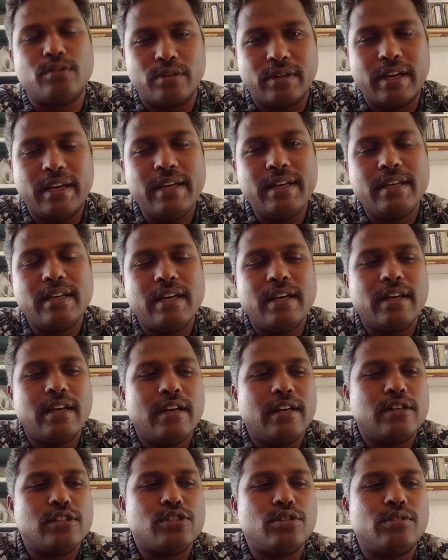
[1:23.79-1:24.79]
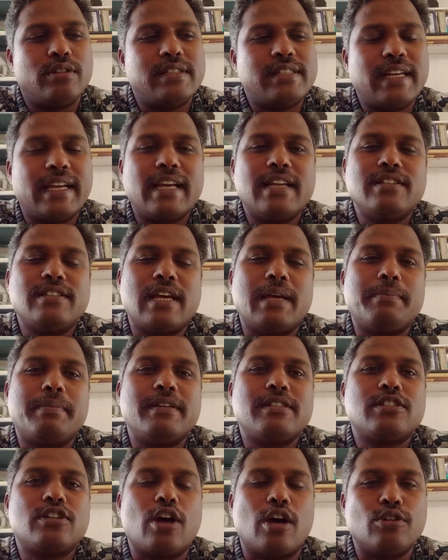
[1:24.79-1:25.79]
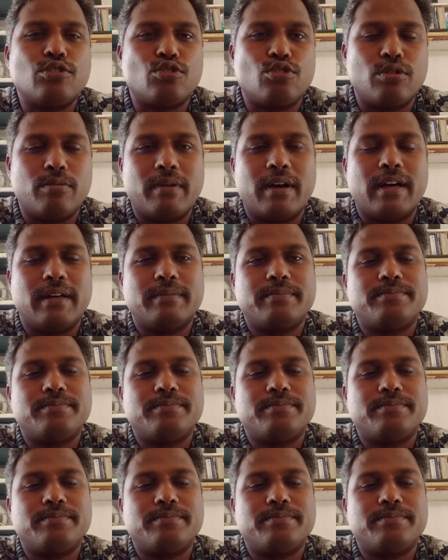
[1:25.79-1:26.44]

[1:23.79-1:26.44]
Okay. So the second type is chondroma.